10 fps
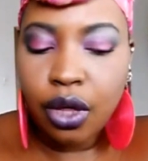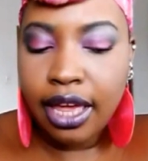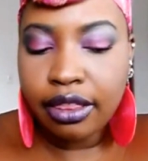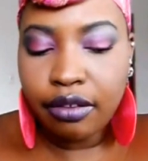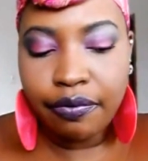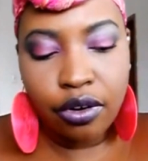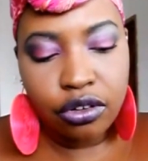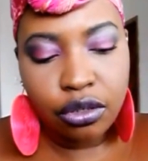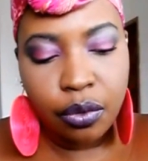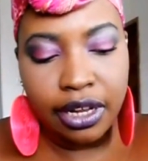And the
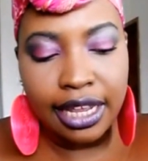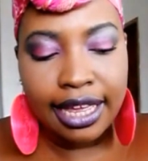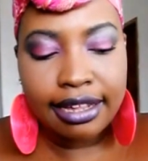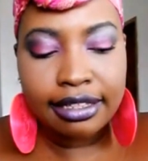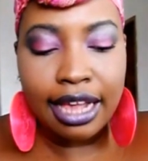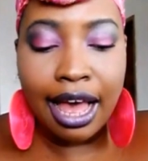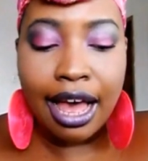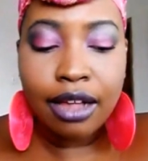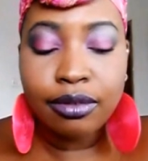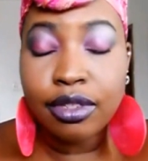first one is
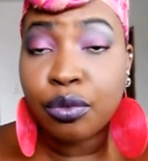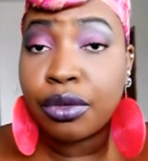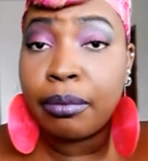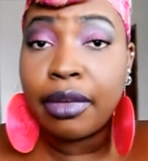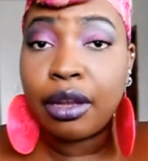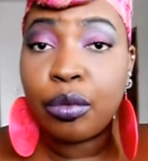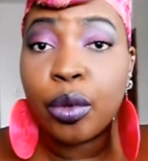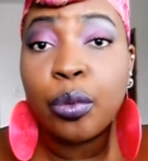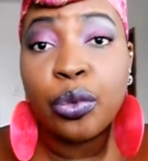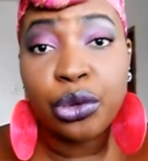how to remain
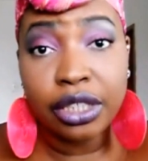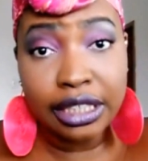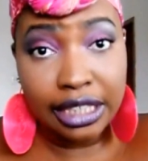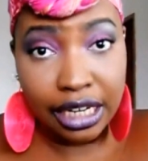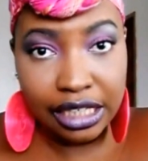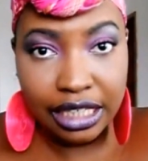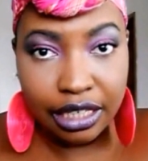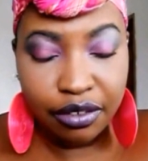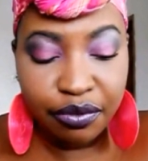productive